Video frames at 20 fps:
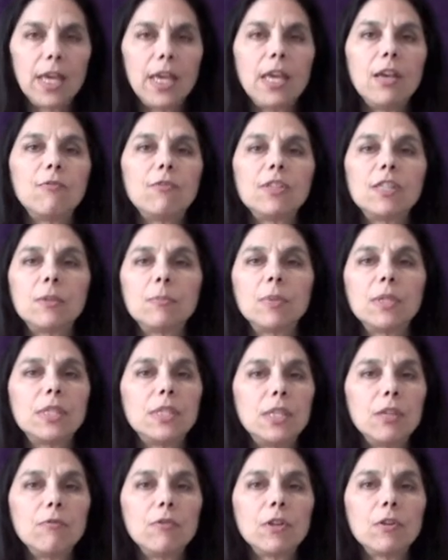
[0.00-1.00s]
If a
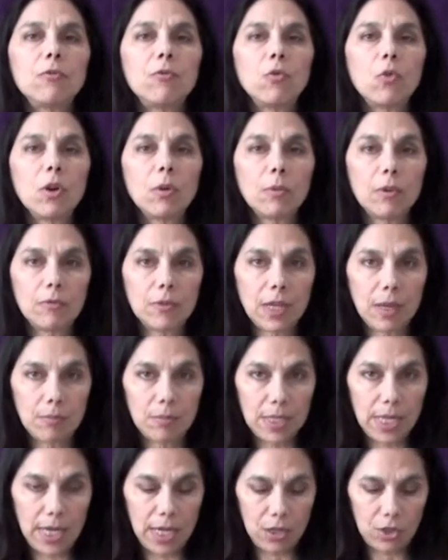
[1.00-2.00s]
specific form of
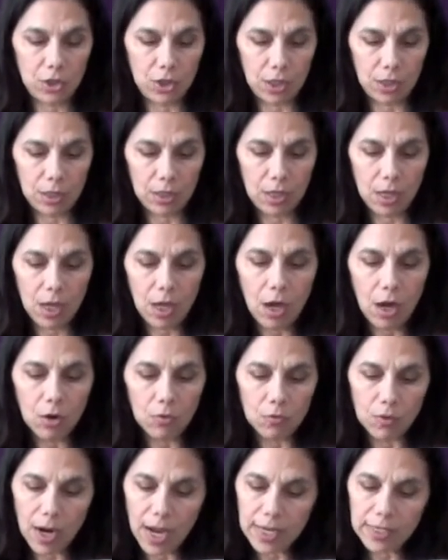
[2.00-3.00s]
temptation
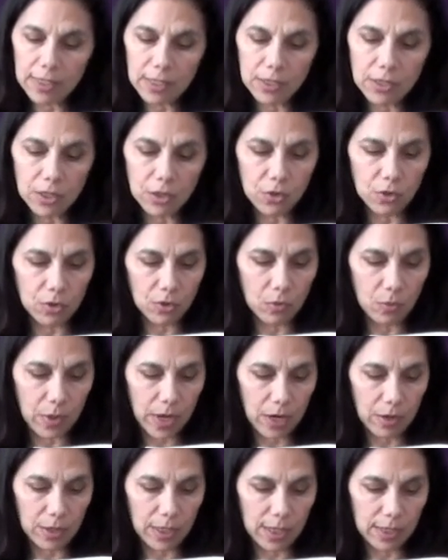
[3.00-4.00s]
arises in your
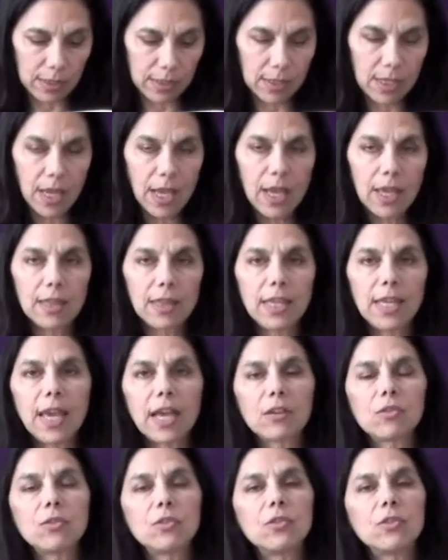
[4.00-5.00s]
awareness, the
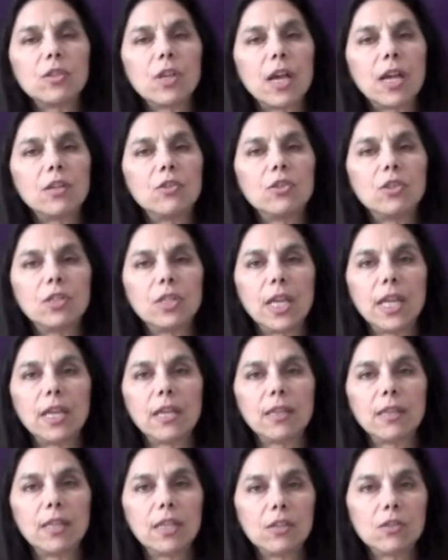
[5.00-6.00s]
exercise should
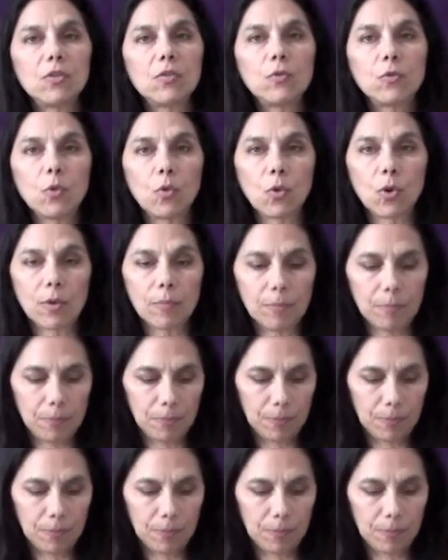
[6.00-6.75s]
take this form.